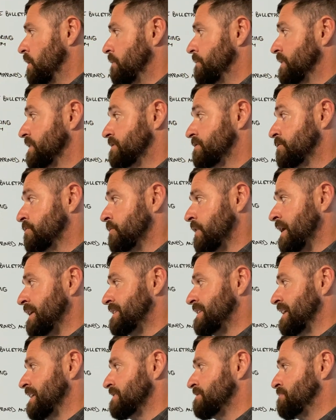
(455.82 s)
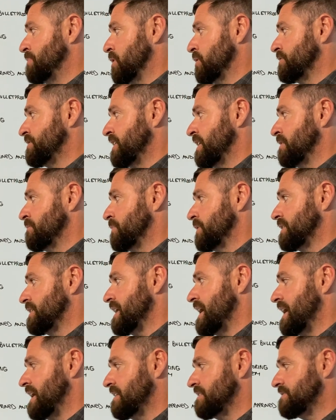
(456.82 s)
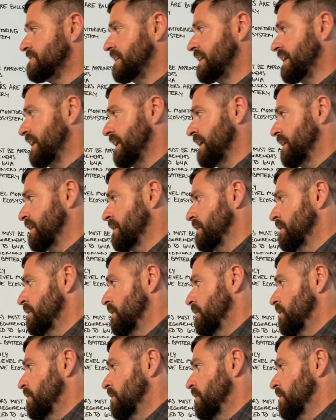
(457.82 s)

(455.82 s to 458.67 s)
it's great that it's built in, but that is, again,